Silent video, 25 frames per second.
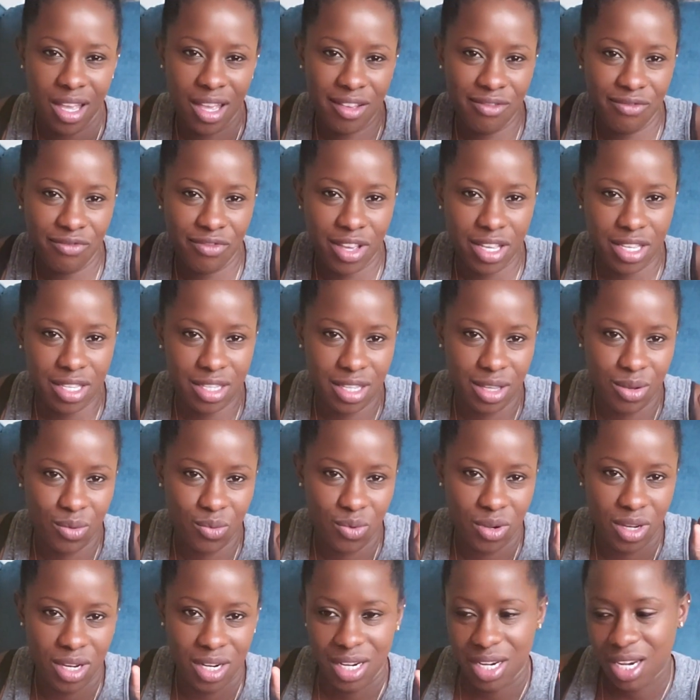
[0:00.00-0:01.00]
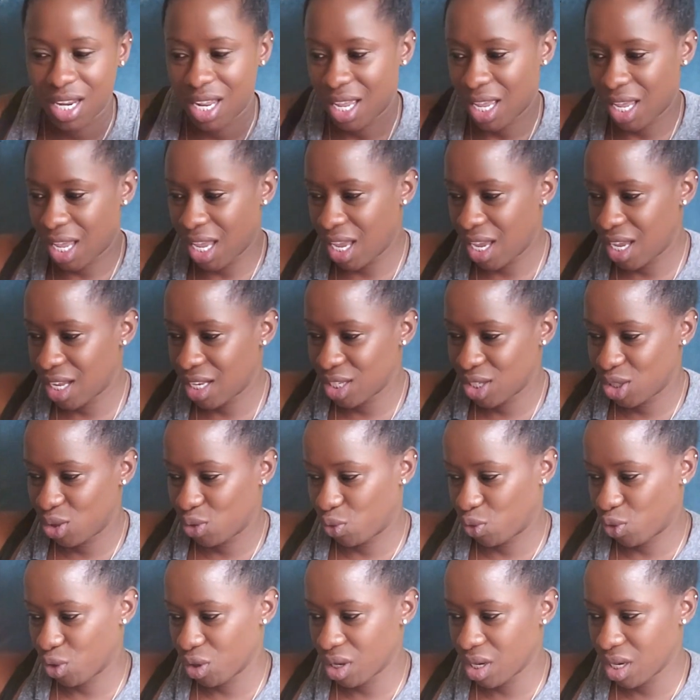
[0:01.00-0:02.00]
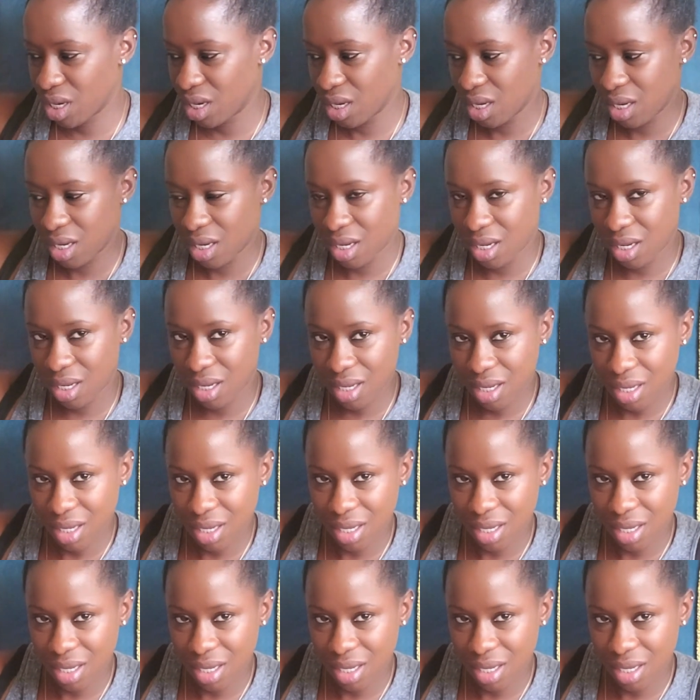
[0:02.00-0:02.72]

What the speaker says: invest in one. Hands free.